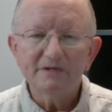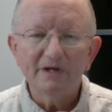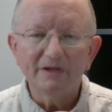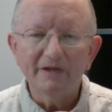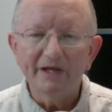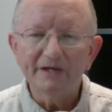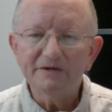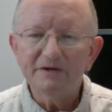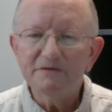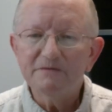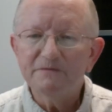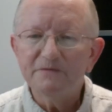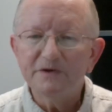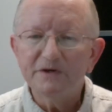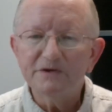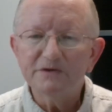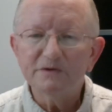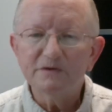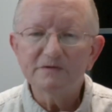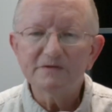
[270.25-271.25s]
elected
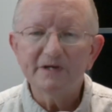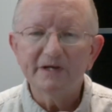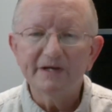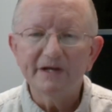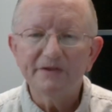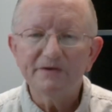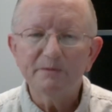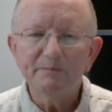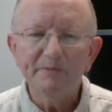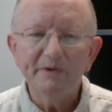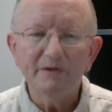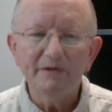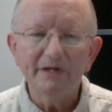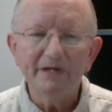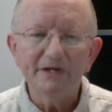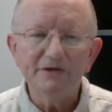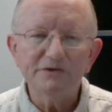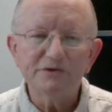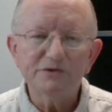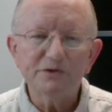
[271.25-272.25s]
officials, and other building
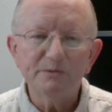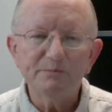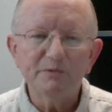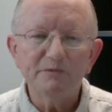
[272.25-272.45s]
industry